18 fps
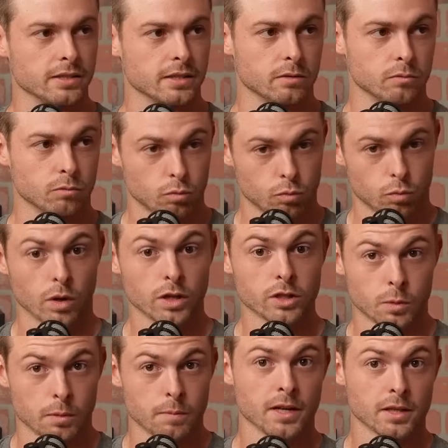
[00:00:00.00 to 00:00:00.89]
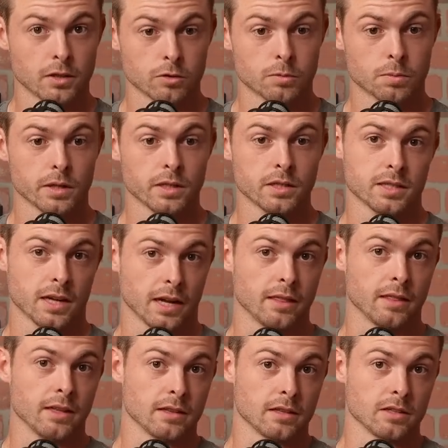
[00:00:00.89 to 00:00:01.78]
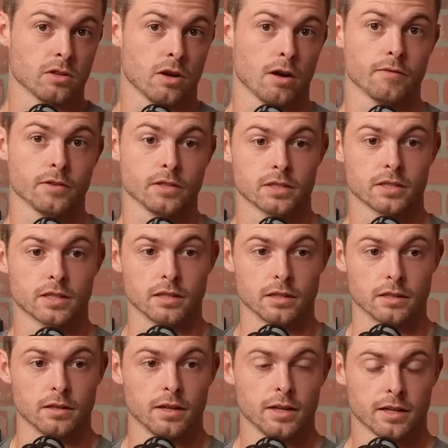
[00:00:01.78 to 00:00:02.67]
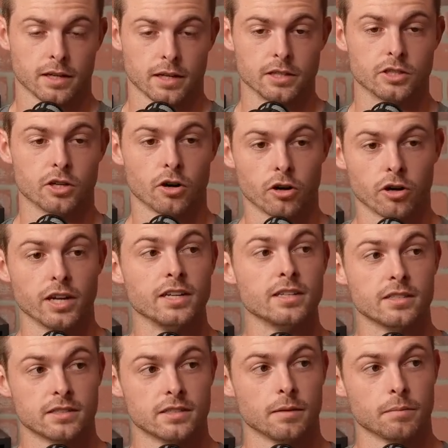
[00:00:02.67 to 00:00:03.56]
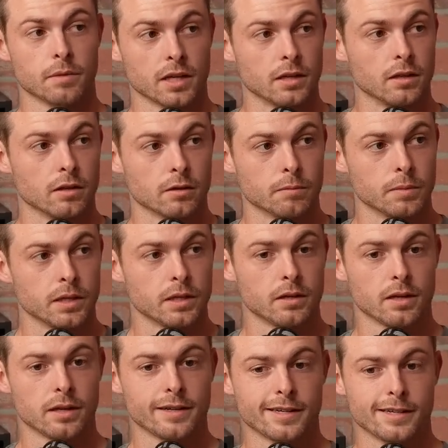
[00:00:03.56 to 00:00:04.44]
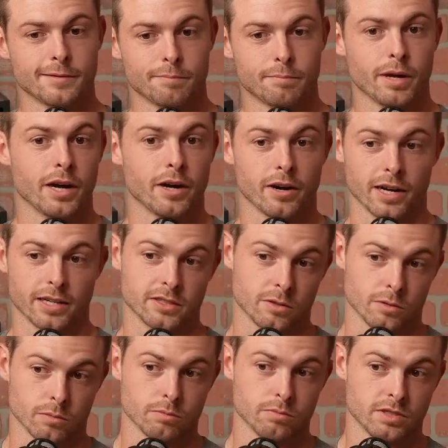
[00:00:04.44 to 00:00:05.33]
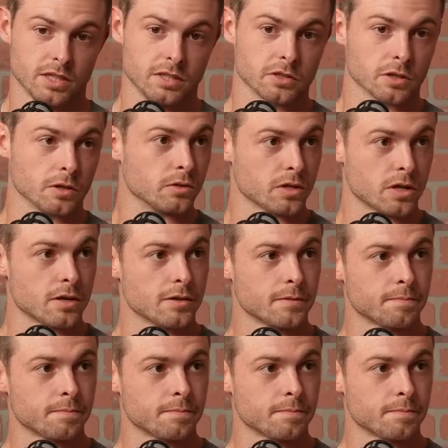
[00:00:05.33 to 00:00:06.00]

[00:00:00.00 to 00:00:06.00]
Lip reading: And once we make those plays, I think this offense can turn into something a little bit better as the season goes on.